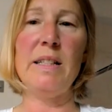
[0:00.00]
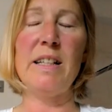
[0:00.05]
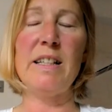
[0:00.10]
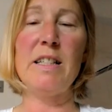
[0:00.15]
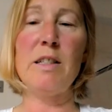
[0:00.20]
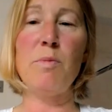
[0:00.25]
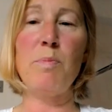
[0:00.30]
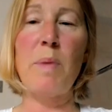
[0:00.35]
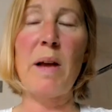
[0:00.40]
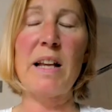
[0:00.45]

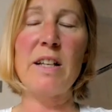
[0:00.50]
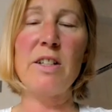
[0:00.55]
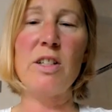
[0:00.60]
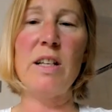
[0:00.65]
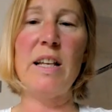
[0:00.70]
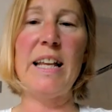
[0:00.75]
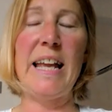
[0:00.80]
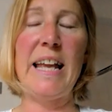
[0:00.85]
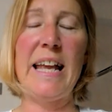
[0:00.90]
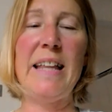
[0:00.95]

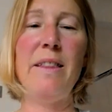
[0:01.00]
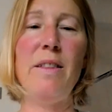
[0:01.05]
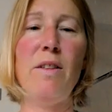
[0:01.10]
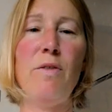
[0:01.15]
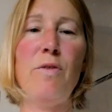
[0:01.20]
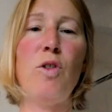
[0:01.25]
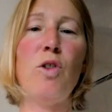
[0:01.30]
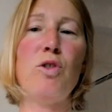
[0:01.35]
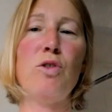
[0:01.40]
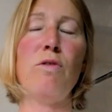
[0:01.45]
especially in the
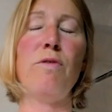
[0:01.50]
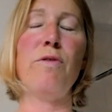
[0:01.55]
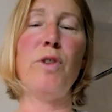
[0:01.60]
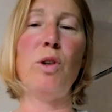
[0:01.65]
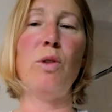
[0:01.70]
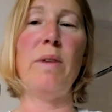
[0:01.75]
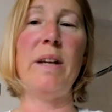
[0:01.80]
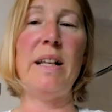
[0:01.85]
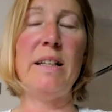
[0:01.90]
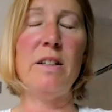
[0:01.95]
fossil
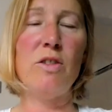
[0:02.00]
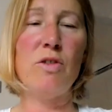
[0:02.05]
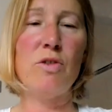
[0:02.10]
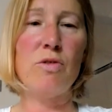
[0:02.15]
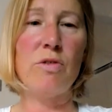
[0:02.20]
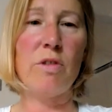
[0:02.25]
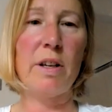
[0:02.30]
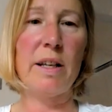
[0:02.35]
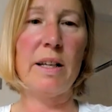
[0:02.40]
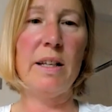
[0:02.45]
fuel
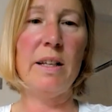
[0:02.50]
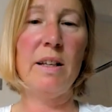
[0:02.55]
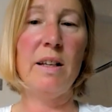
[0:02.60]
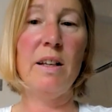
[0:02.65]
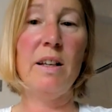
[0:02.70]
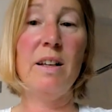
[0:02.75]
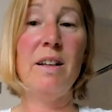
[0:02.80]
industry.